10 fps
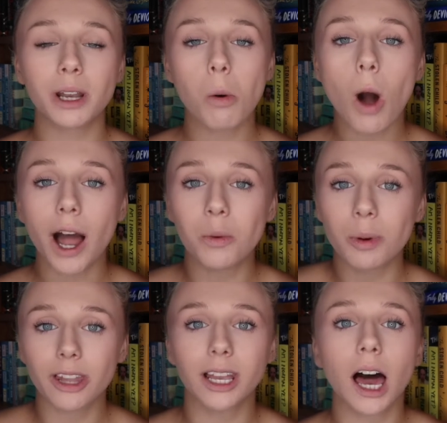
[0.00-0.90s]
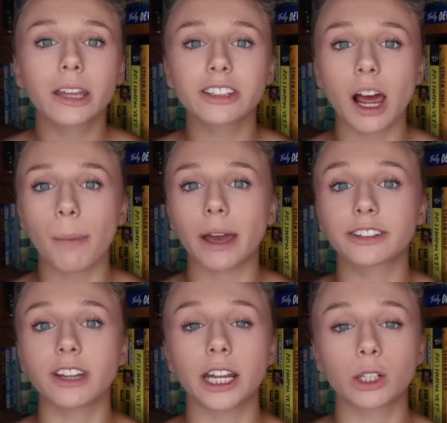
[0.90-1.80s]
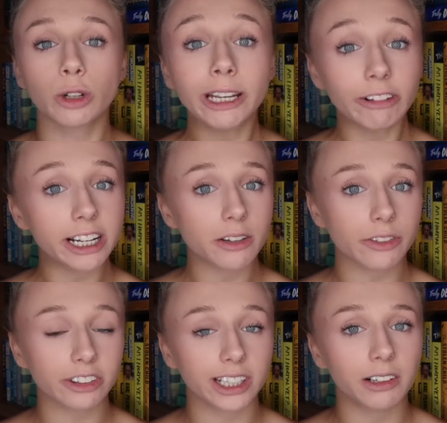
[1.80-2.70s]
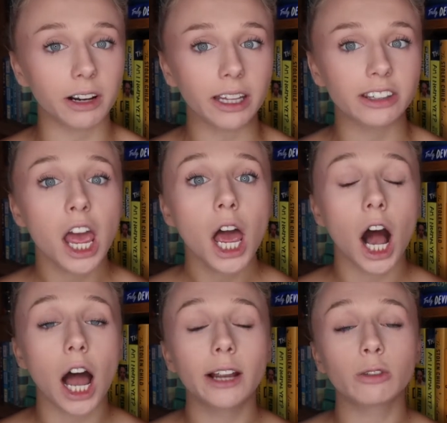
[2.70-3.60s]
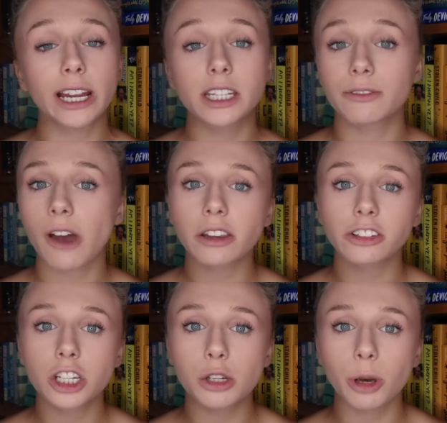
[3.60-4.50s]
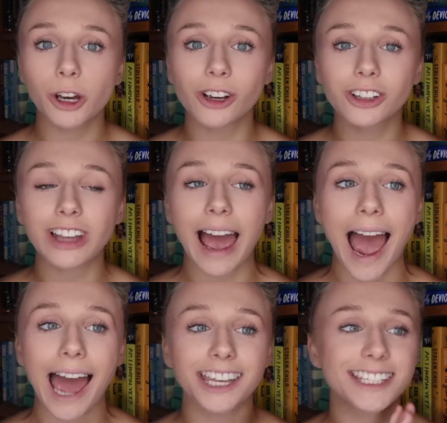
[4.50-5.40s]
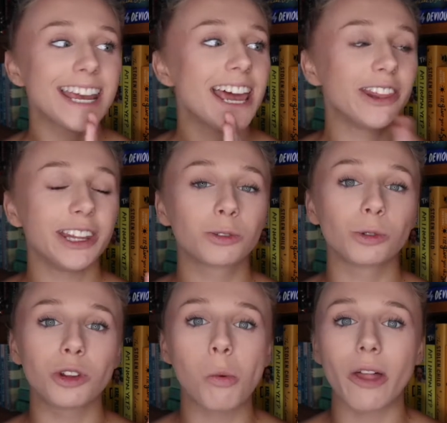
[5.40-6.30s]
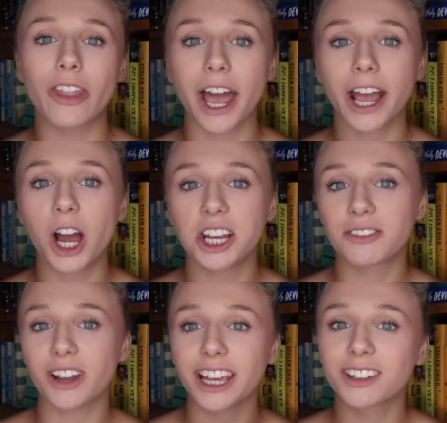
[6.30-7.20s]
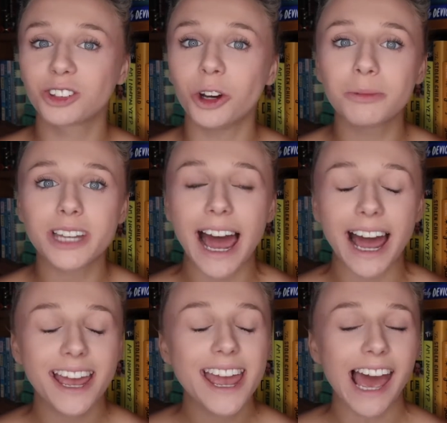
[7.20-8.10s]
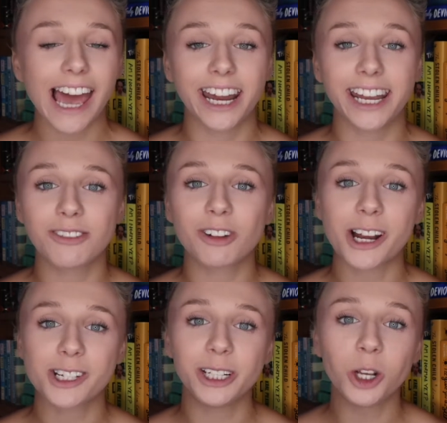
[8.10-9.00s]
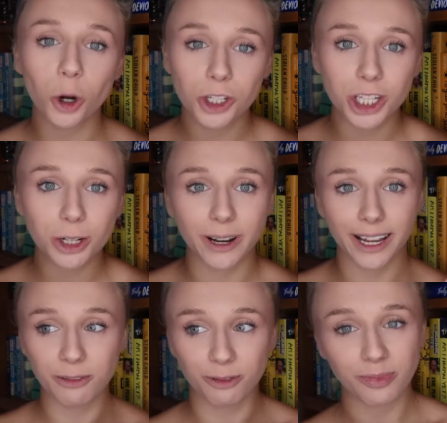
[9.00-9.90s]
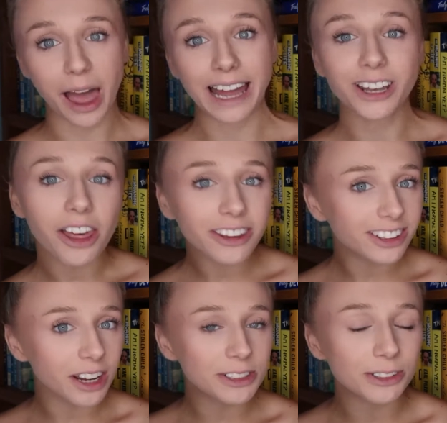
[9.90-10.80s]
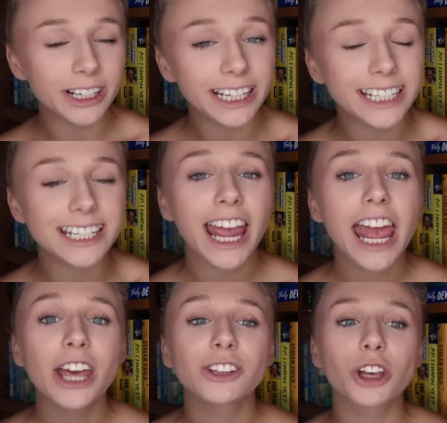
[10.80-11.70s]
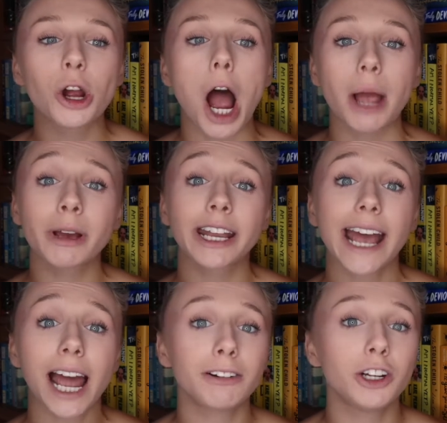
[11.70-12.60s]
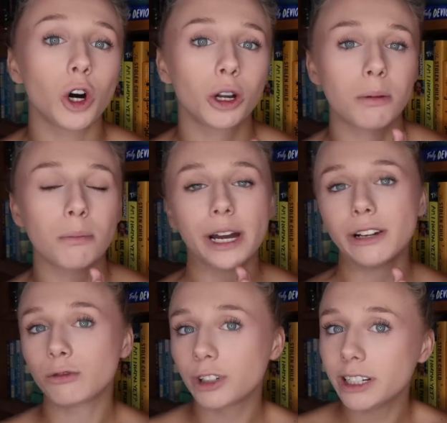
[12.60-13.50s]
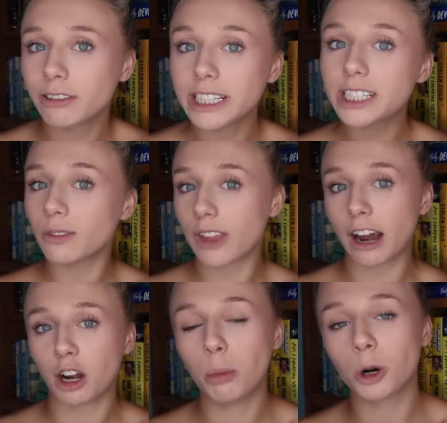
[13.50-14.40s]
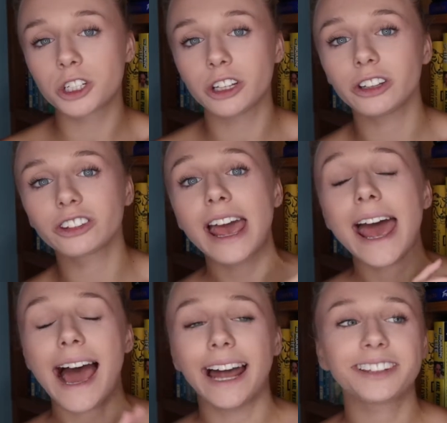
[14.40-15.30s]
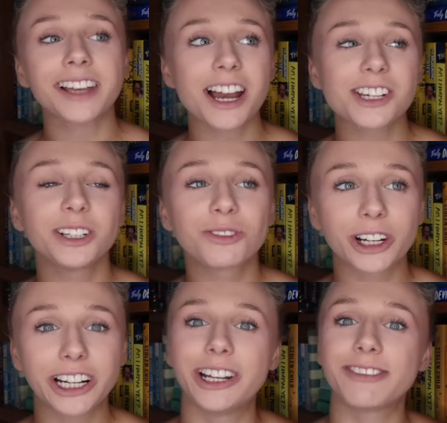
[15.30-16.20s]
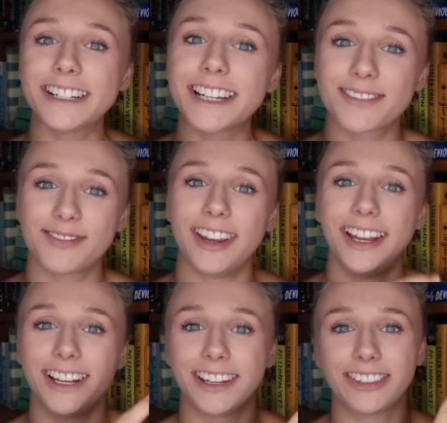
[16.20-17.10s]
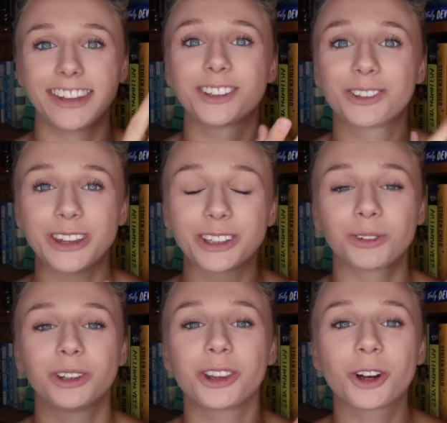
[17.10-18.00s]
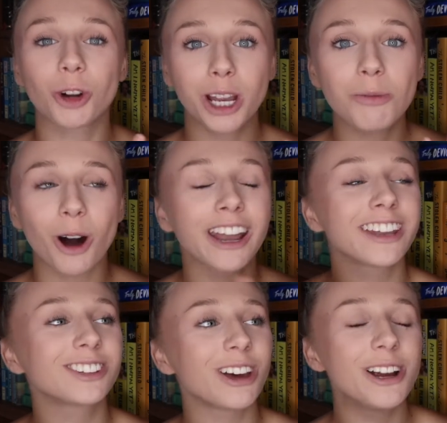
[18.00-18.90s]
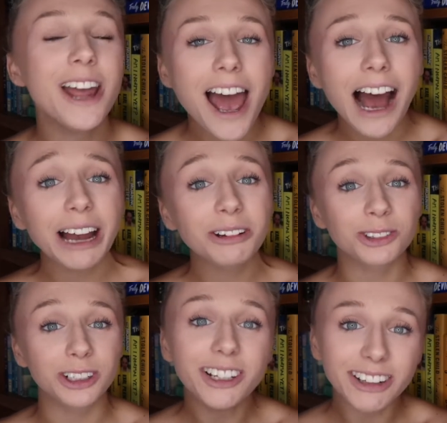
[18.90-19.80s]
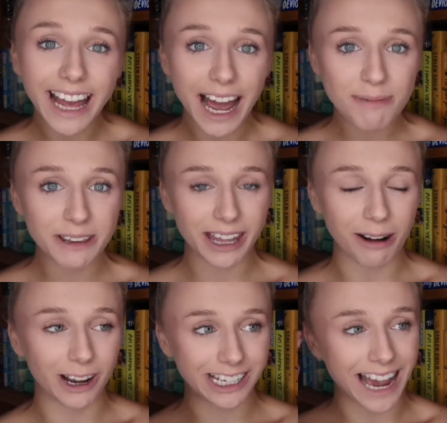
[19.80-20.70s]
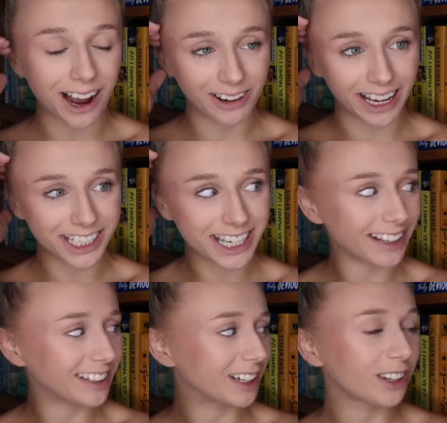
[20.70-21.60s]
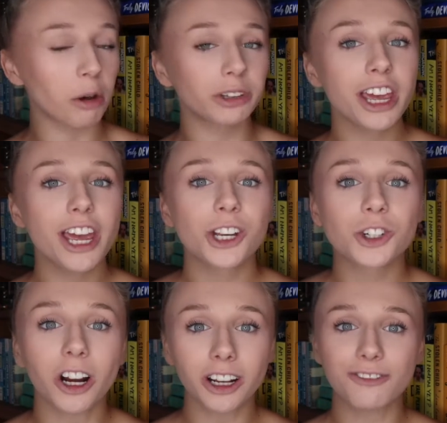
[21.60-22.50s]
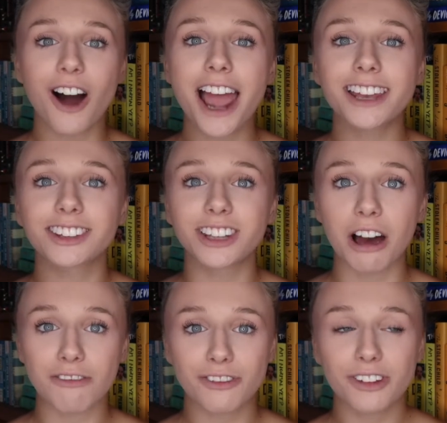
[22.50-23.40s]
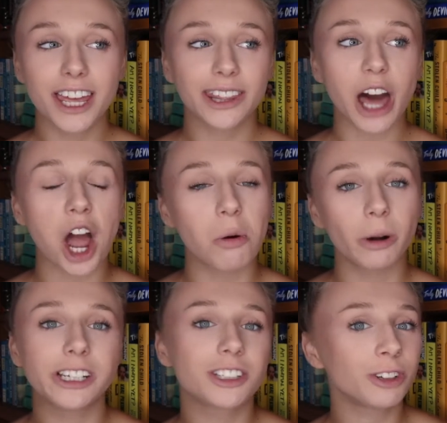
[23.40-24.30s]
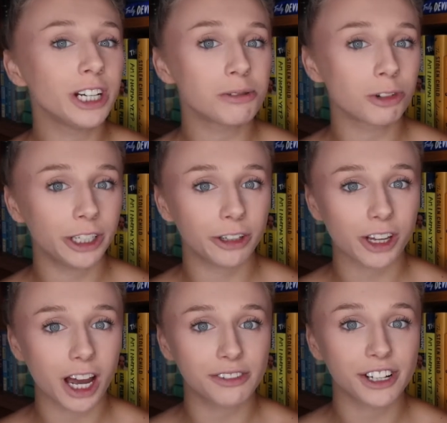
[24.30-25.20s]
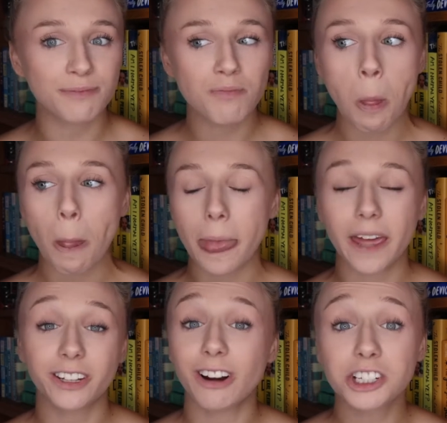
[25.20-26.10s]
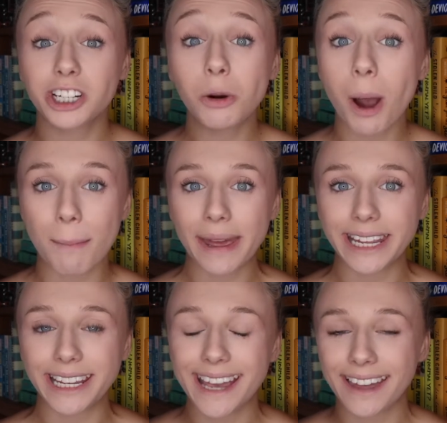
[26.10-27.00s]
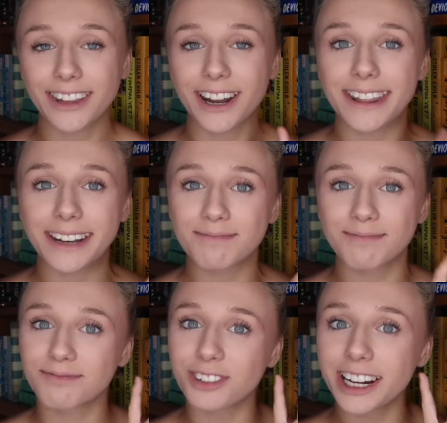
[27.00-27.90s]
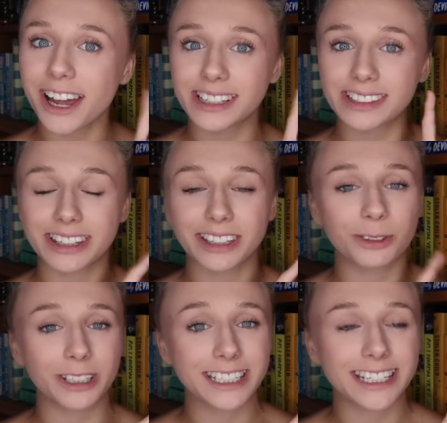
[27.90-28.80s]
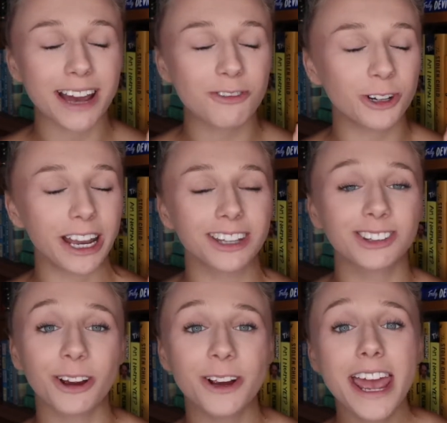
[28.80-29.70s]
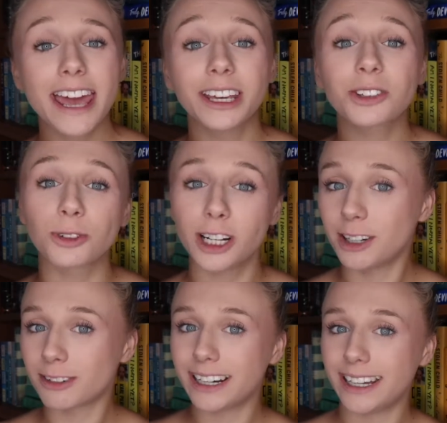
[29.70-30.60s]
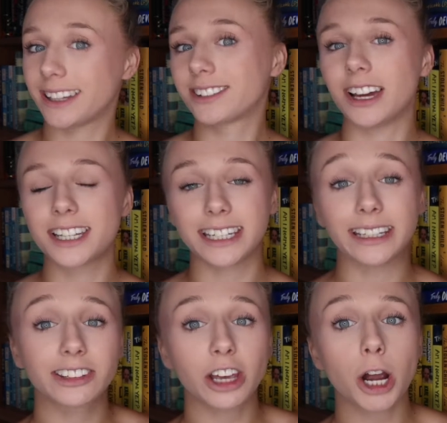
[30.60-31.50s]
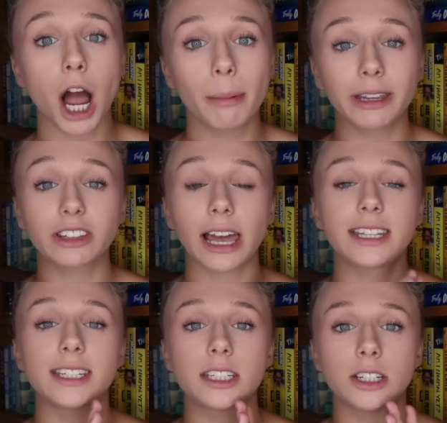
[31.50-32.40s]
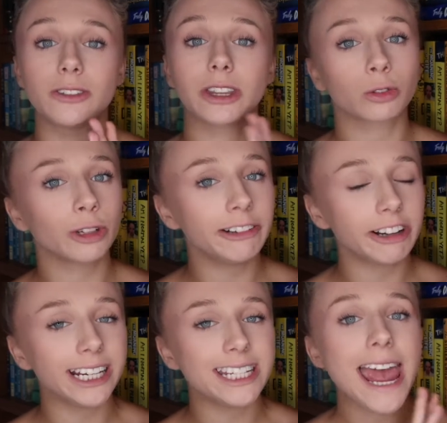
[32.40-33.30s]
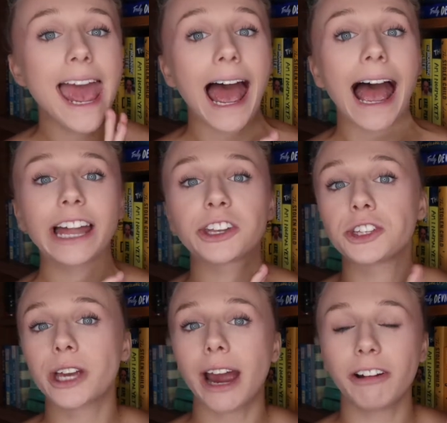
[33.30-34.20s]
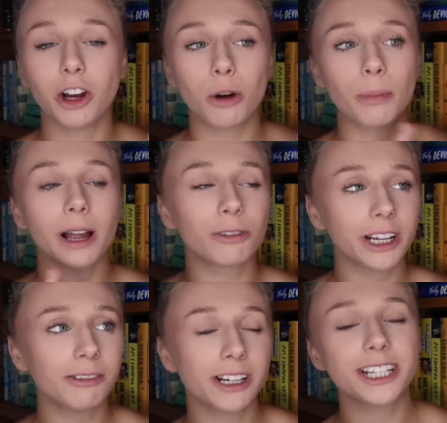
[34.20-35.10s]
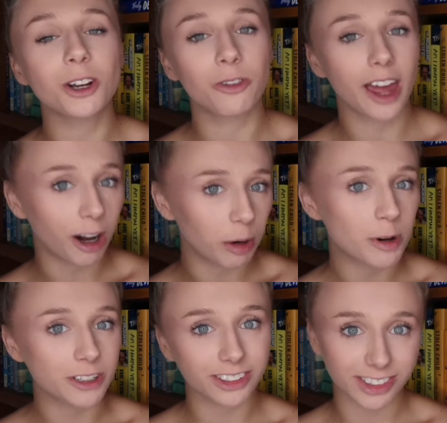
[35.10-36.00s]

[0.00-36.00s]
them in a while, but the last time that I started a reread of the series I read the first 2 books, and this was the one that I kind of like stopped at and I never actually got to, and I had other stuff to read. So I'm going to carry on my reread of the Harry Potters, and it's actually really convenient that this was the green one. So I was really happy that worked out when I checked it, because I was trying to find stuff that I wanted to read with green on the cover, and there actually weren't many, and then I realised that this one did have green, so it's really exciting. So I'm excited to do this reread and to carry on my reread of the Harry Potter